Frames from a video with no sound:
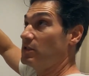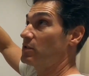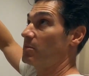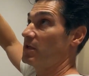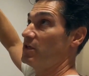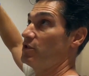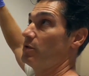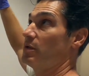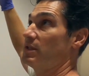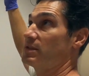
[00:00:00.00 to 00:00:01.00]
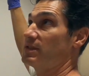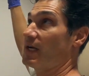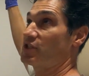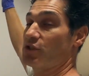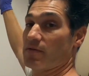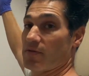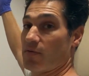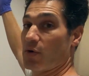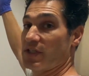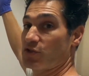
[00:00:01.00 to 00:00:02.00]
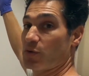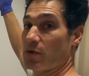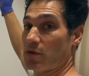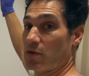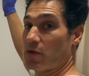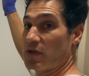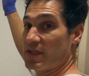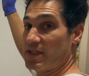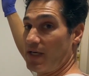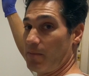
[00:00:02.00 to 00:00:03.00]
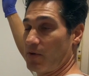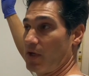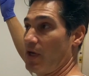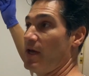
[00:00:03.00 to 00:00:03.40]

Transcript: So I'm going to do a section of the 4-inch roller along the tape.